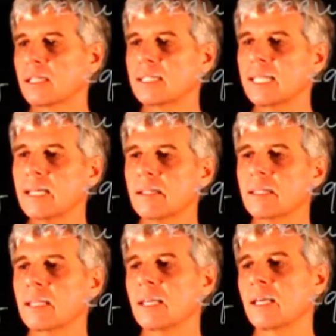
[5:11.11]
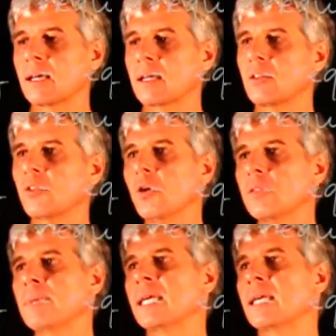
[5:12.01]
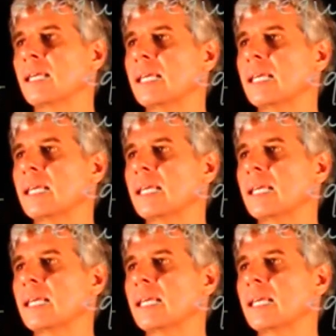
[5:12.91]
secret key cannot be